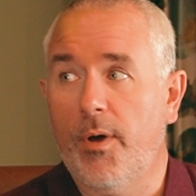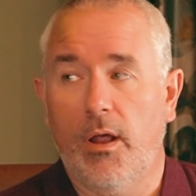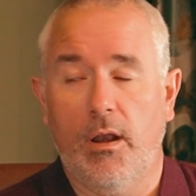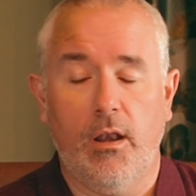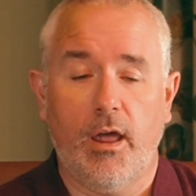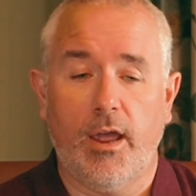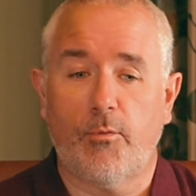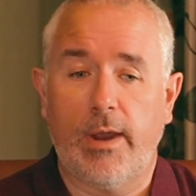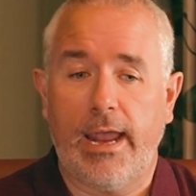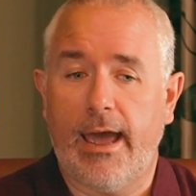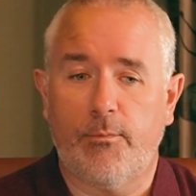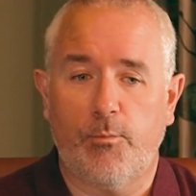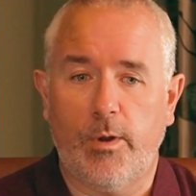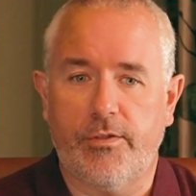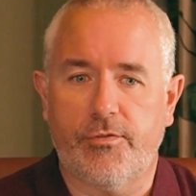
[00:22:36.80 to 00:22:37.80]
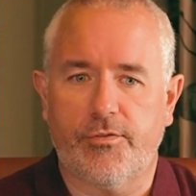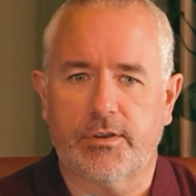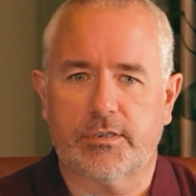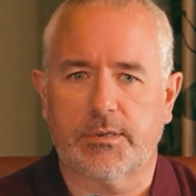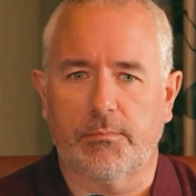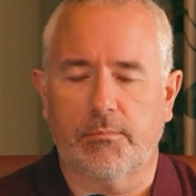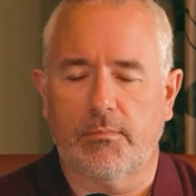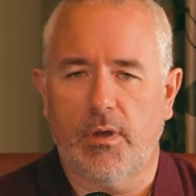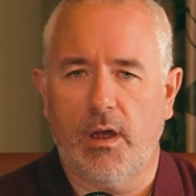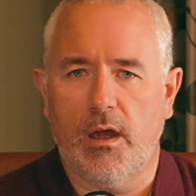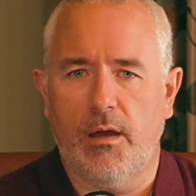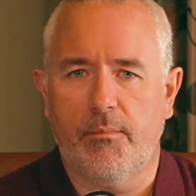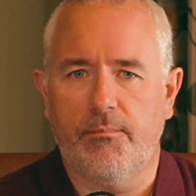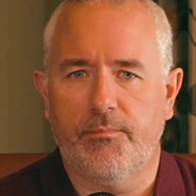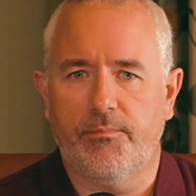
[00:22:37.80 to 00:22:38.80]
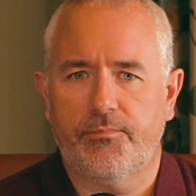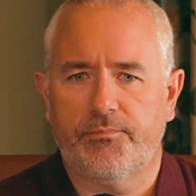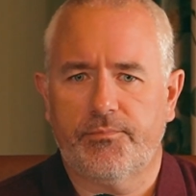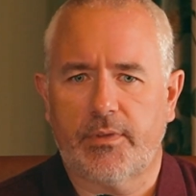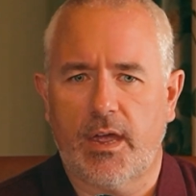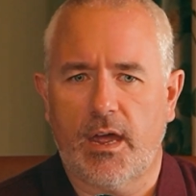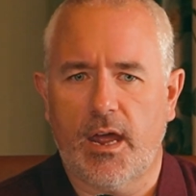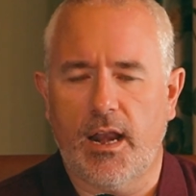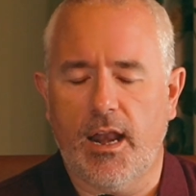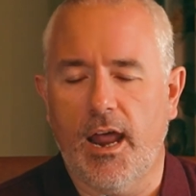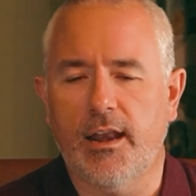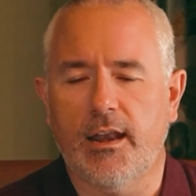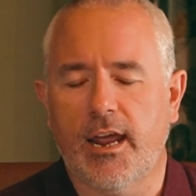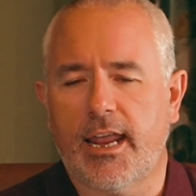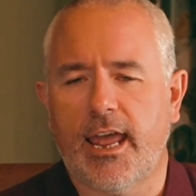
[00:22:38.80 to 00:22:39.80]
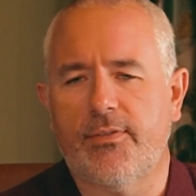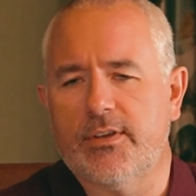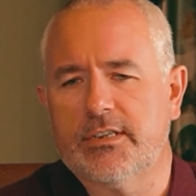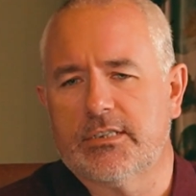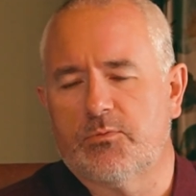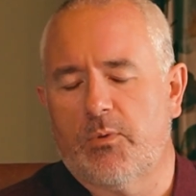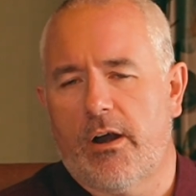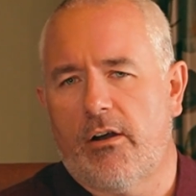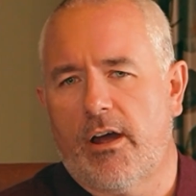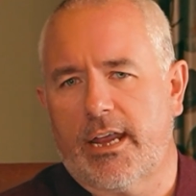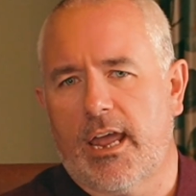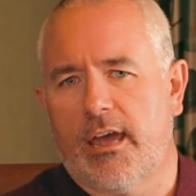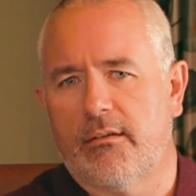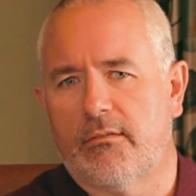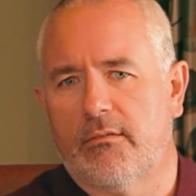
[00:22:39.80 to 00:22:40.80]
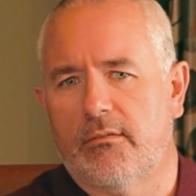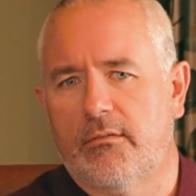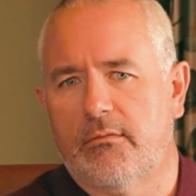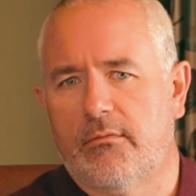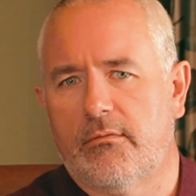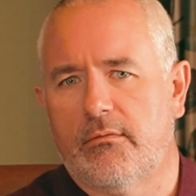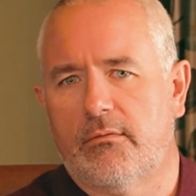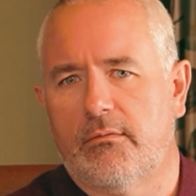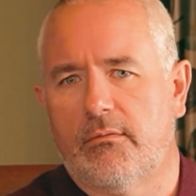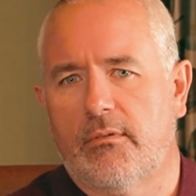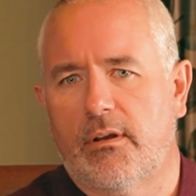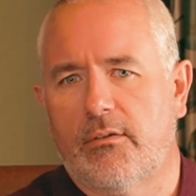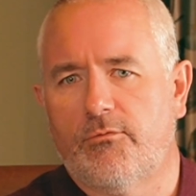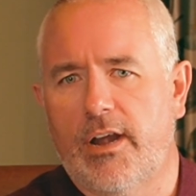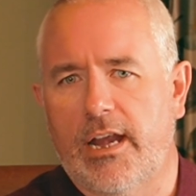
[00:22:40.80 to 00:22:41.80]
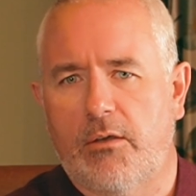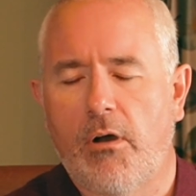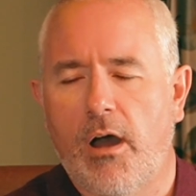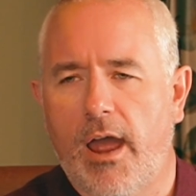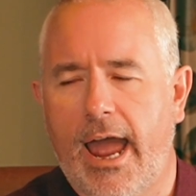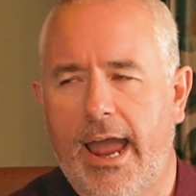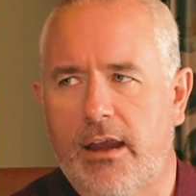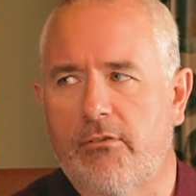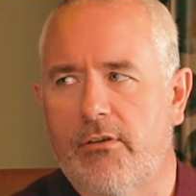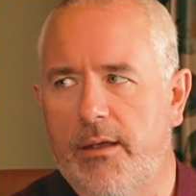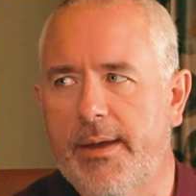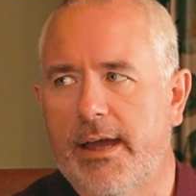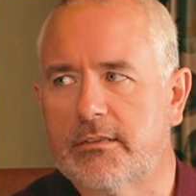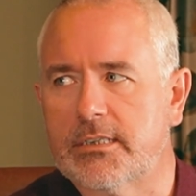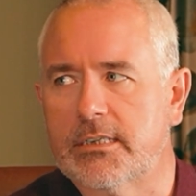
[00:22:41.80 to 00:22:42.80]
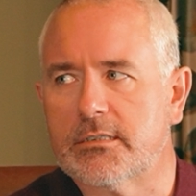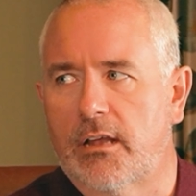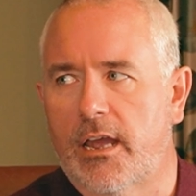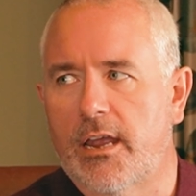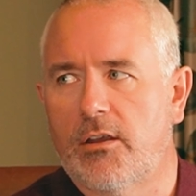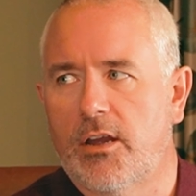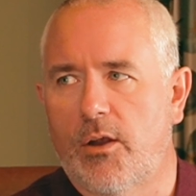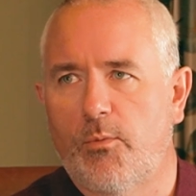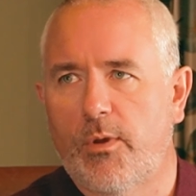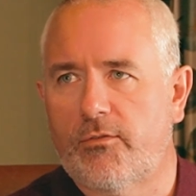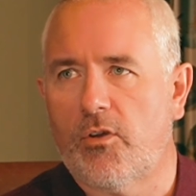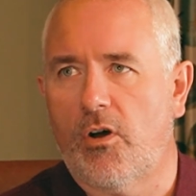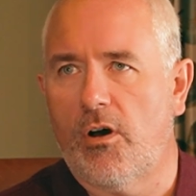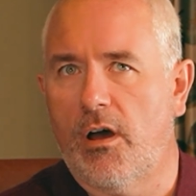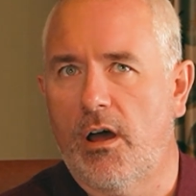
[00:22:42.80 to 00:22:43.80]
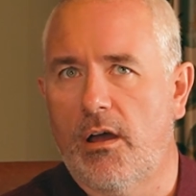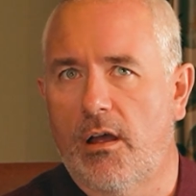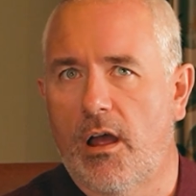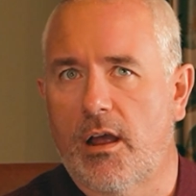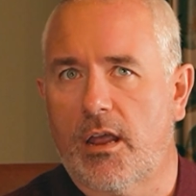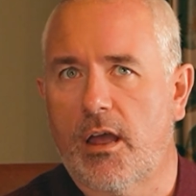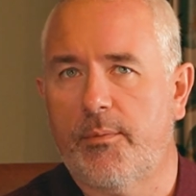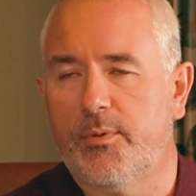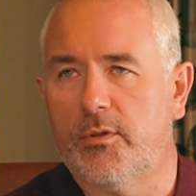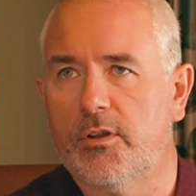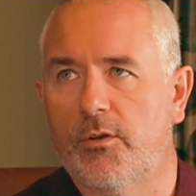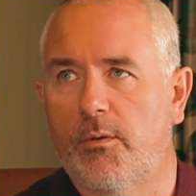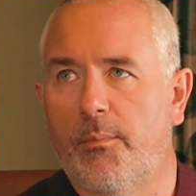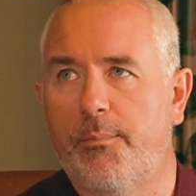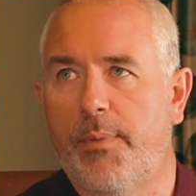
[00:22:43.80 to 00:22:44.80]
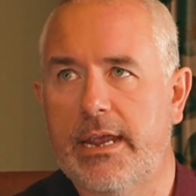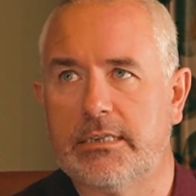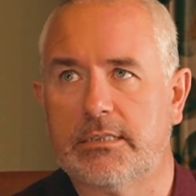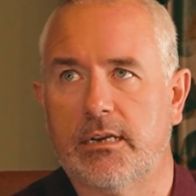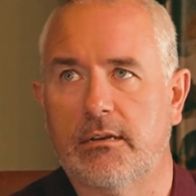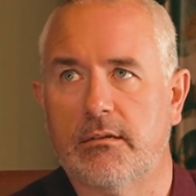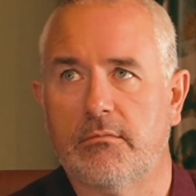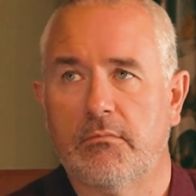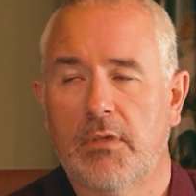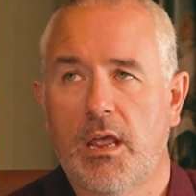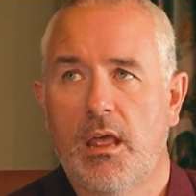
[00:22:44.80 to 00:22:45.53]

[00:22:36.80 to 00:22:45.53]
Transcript: But like we had with some, and again, this is where I get really quite angry about it. It's like, we've got a couple who are based in